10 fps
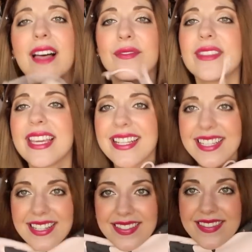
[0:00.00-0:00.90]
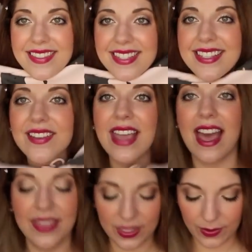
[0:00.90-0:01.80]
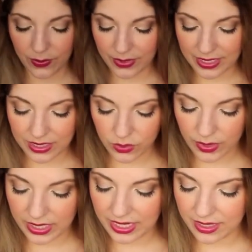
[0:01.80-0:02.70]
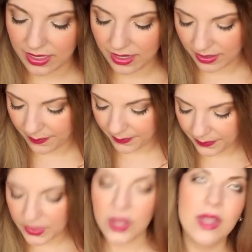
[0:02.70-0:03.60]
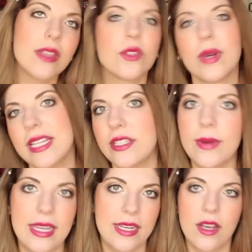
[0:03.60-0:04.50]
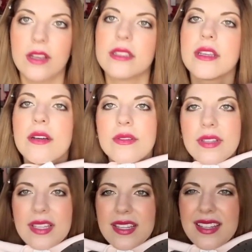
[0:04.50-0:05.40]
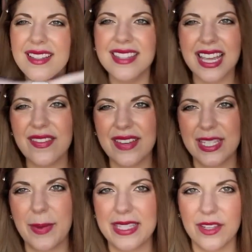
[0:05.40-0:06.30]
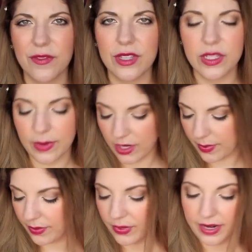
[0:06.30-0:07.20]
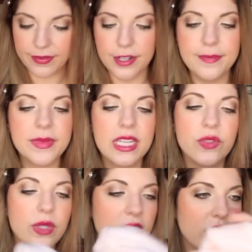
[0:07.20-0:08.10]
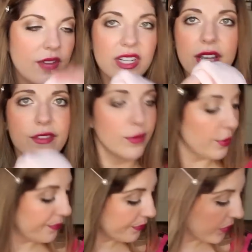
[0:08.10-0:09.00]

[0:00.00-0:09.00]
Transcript: love with it. So yeah, and this one was $20, I think. $22.80 also. It's kind of expensive for this sweater, but whatever. It's really soft and comfortable.